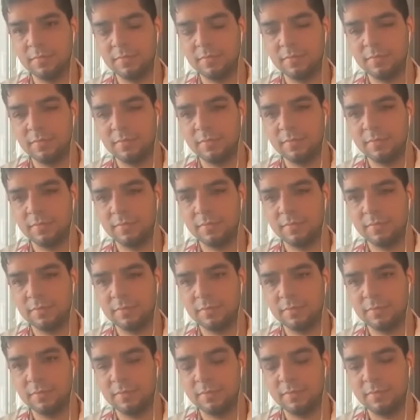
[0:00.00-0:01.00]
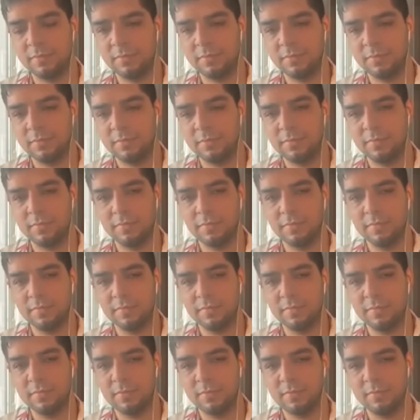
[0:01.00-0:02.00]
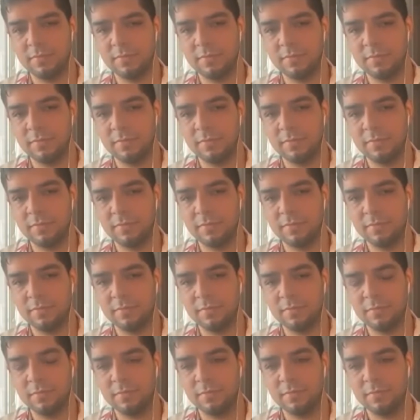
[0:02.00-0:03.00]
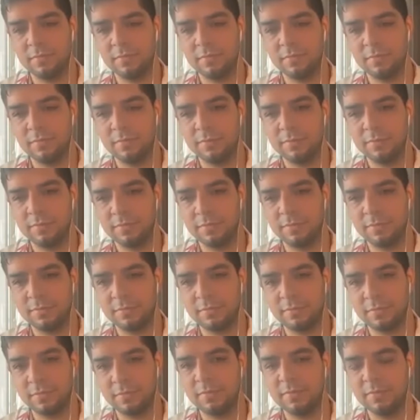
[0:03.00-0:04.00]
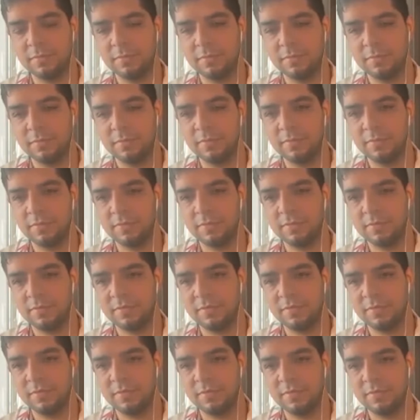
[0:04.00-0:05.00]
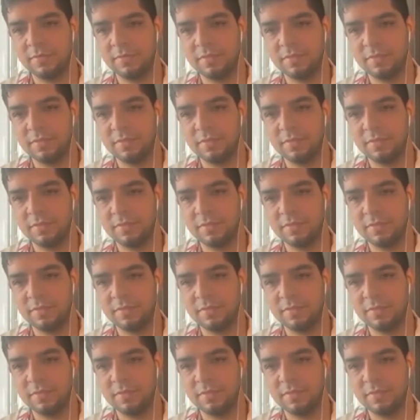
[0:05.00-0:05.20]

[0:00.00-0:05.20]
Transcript: (not speaking)